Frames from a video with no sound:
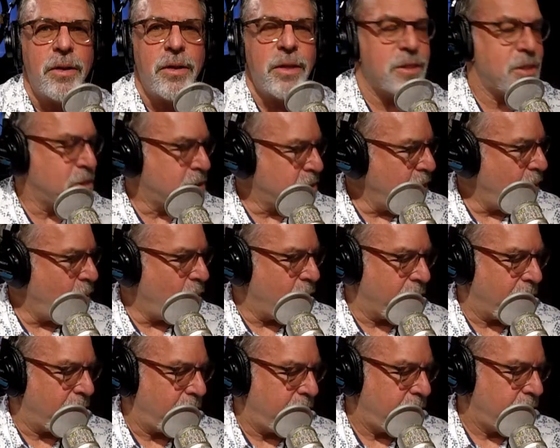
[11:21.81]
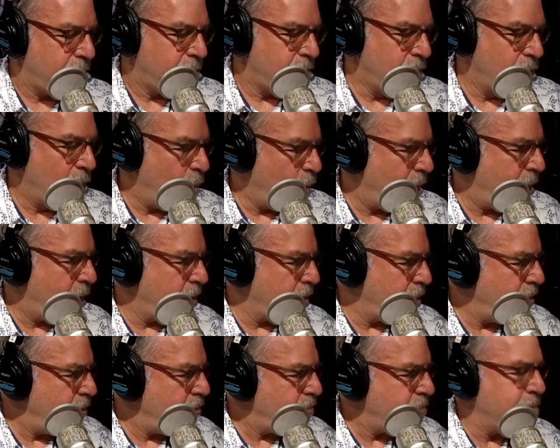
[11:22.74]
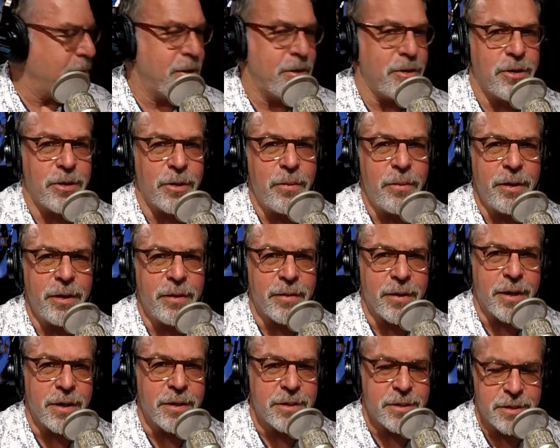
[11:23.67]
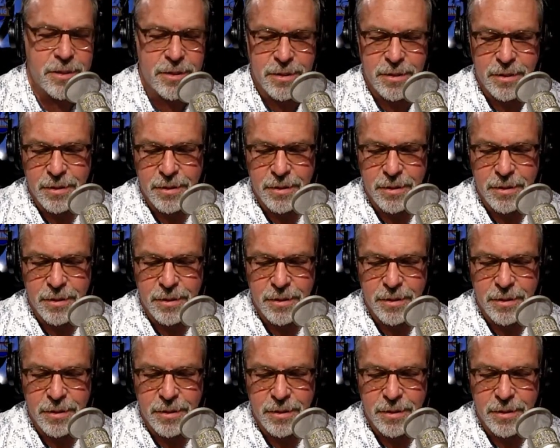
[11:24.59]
this is Noel. Noel, you've been doing this